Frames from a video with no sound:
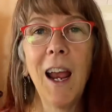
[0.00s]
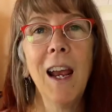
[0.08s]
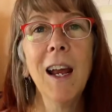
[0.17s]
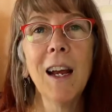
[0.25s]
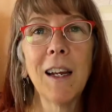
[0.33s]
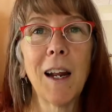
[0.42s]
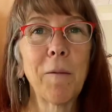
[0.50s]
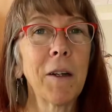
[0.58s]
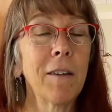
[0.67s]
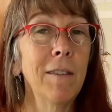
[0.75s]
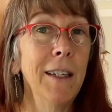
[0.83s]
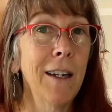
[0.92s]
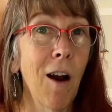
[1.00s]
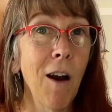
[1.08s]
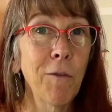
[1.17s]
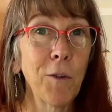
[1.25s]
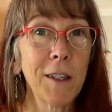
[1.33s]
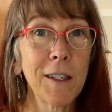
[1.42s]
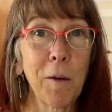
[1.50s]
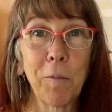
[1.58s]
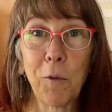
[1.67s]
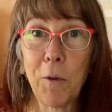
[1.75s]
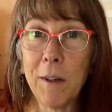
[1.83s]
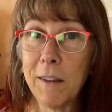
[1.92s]
And I'm gonna lead off with
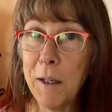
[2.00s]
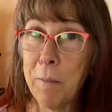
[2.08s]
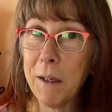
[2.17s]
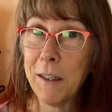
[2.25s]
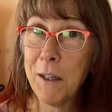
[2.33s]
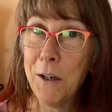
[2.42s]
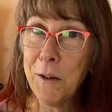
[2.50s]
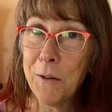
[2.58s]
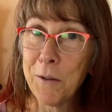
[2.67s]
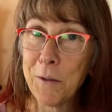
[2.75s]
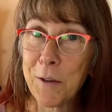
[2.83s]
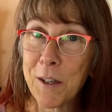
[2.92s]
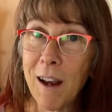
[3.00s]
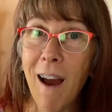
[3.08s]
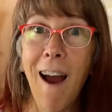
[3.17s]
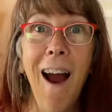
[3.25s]
some really big news.